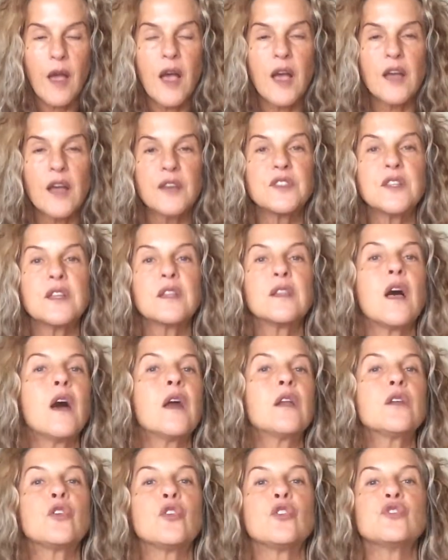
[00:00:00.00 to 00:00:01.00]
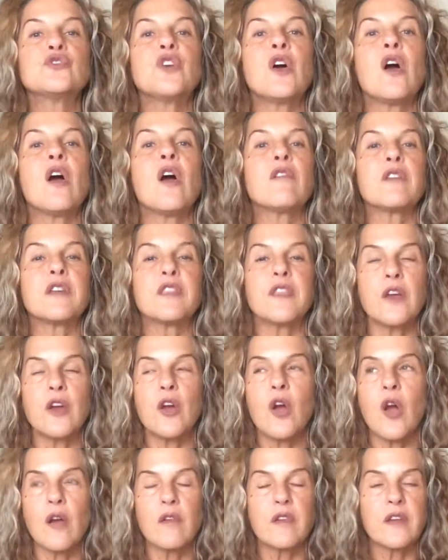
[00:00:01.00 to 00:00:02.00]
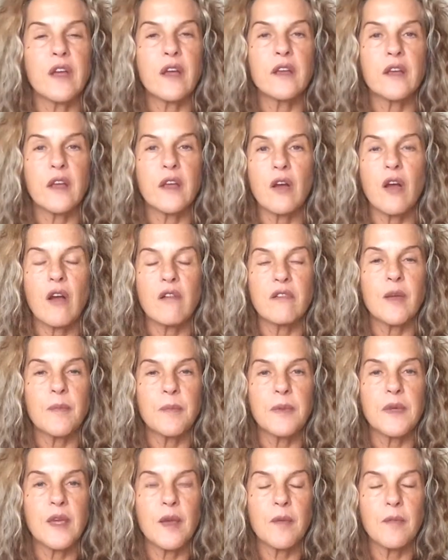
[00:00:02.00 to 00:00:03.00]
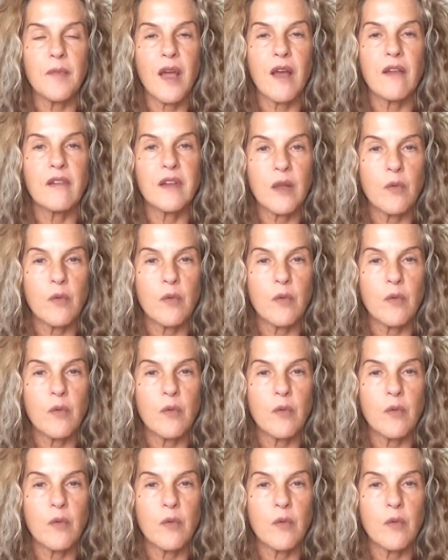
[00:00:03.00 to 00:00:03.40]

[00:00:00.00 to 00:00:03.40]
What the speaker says: I see a lot of girls hurry. They hurry. I got to hurry up and get married.